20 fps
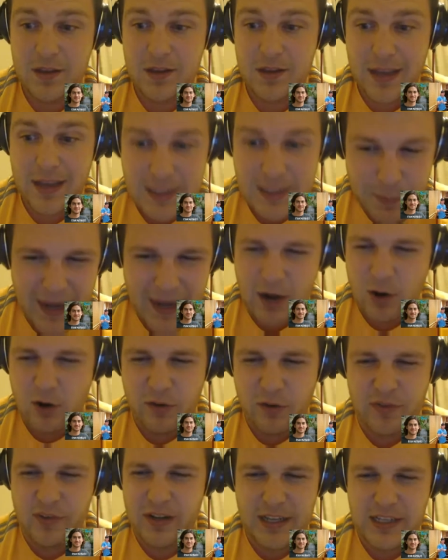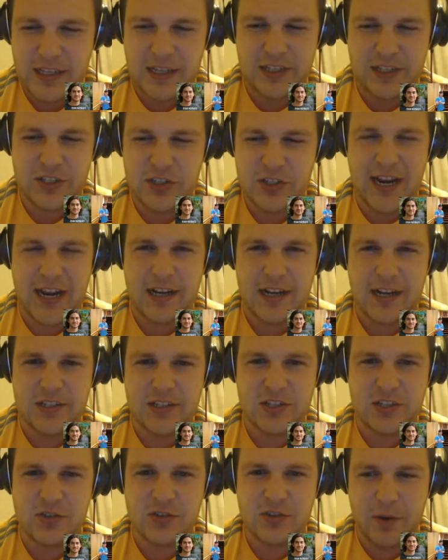It's powerful. It's just hard to
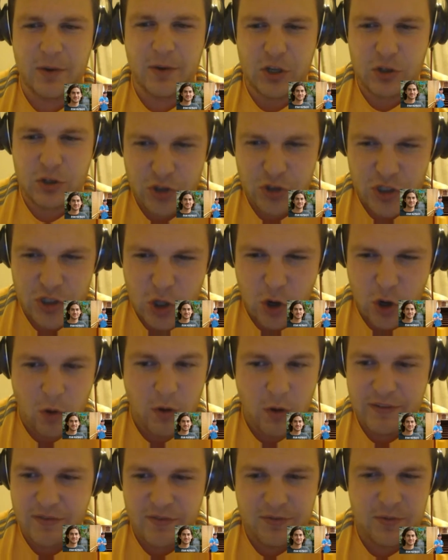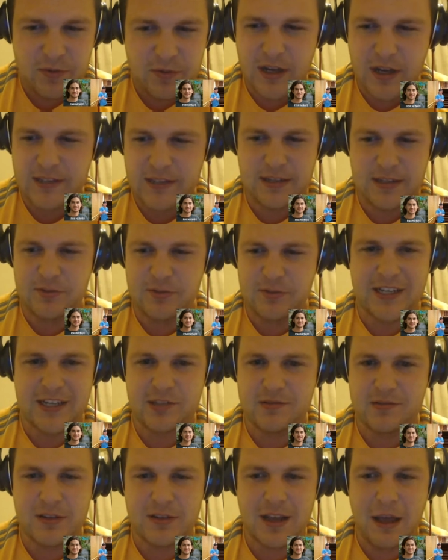describe, but you can just know, even from, I think it was like
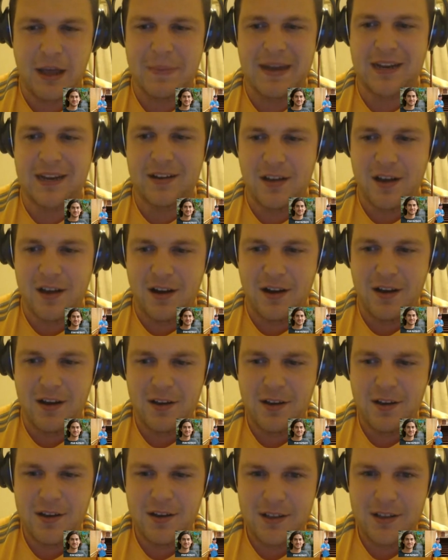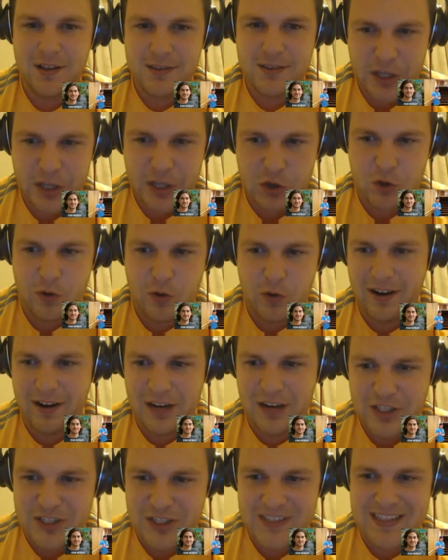a minute long, that you are
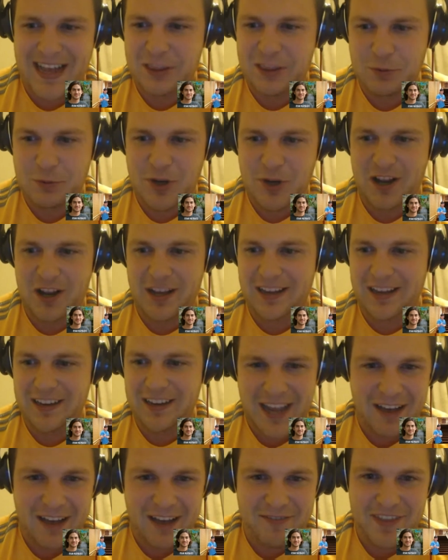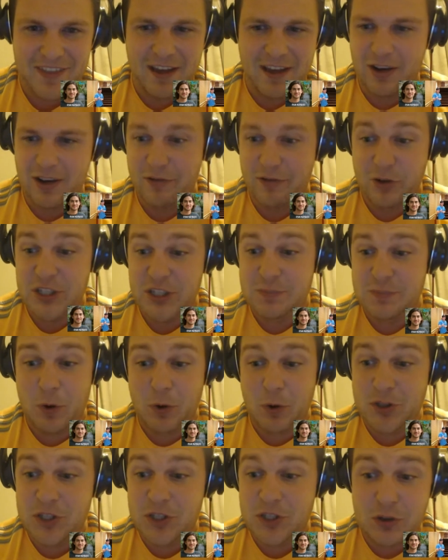a stand-up guy. And I've only
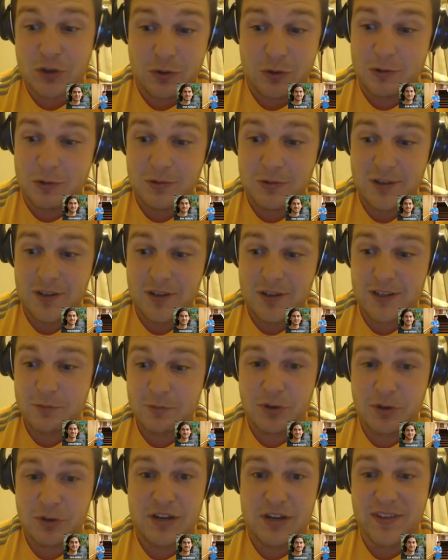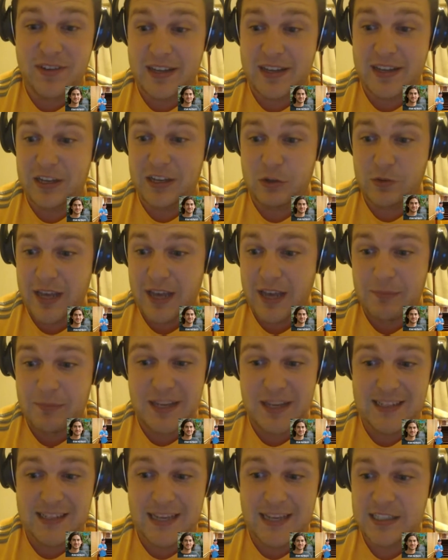spoke to you briefly, and you gave me a
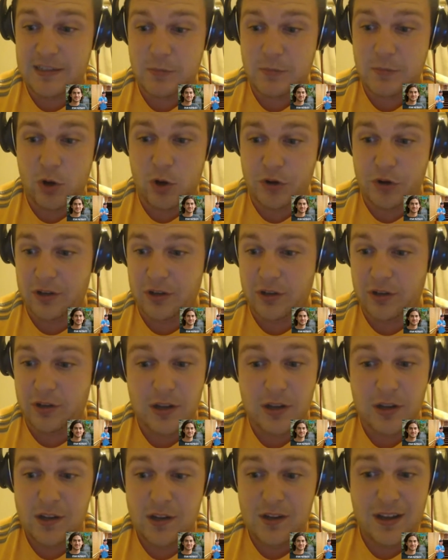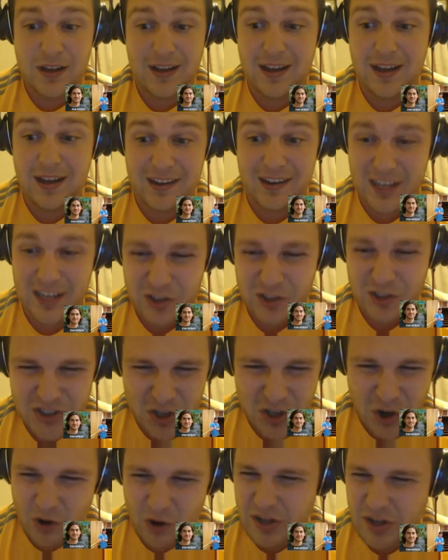testimonial, and you just
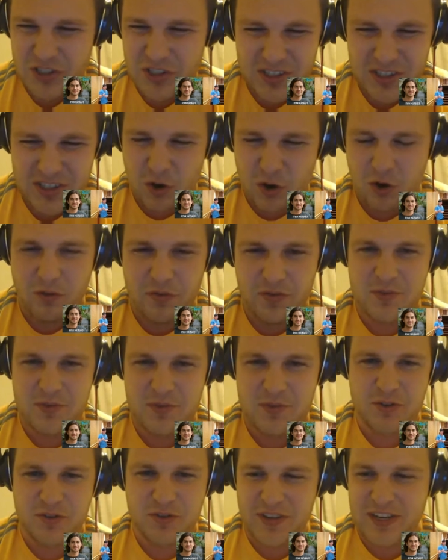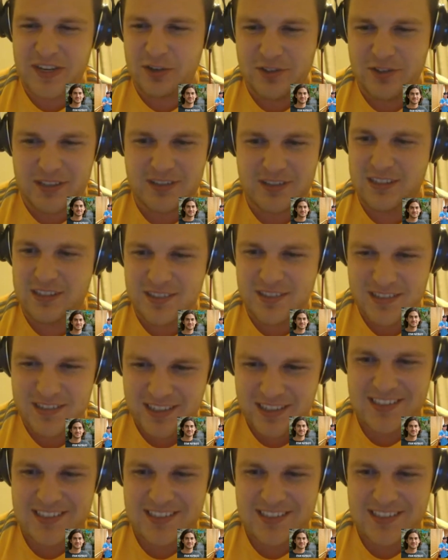know from those videos that this is a